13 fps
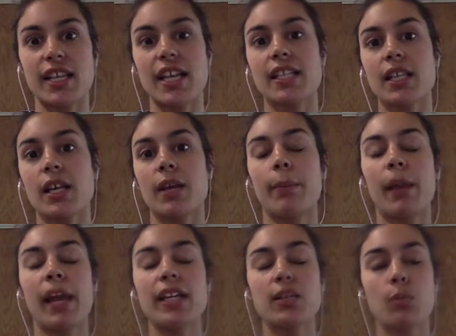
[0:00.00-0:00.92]
It's a
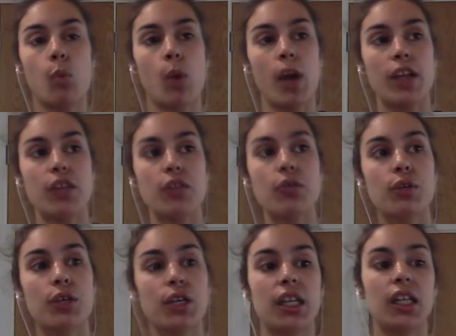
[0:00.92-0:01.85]
place where you
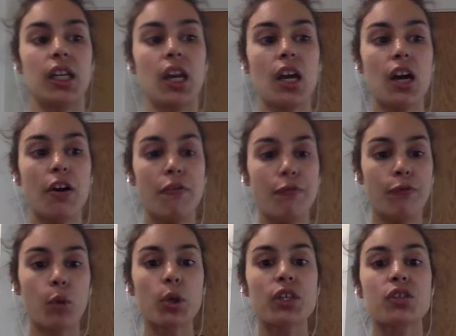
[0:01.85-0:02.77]
can
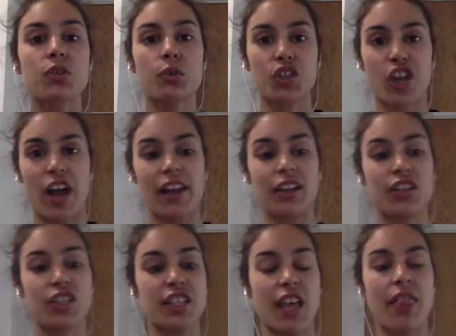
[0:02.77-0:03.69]
voice your
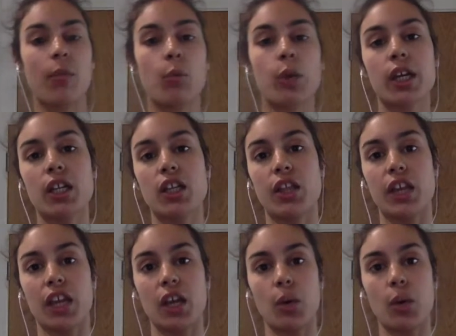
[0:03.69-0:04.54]
challenges, and then we're going to think,